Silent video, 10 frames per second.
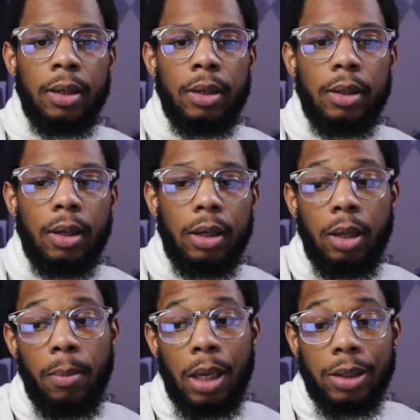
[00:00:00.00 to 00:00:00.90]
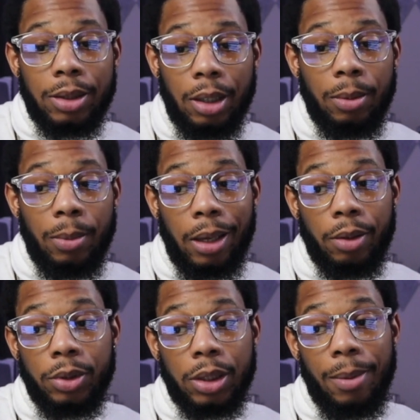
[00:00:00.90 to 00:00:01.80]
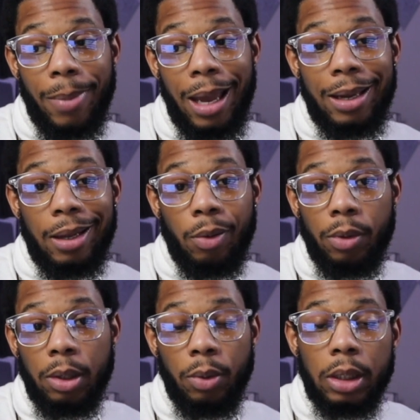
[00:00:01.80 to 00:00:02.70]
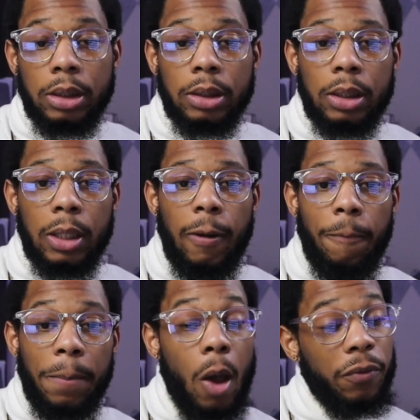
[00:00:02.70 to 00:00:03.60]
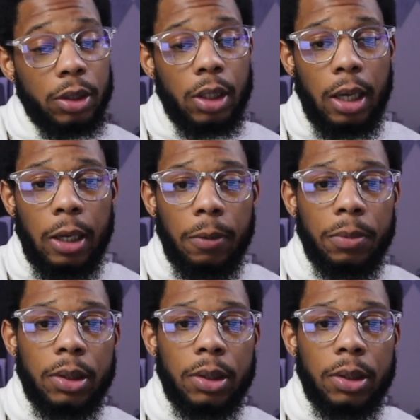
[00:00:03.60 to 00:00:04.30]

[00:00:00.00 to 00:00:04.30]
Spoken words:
It didn't make it seem like it was something bad that it really wasn't, oftentimes.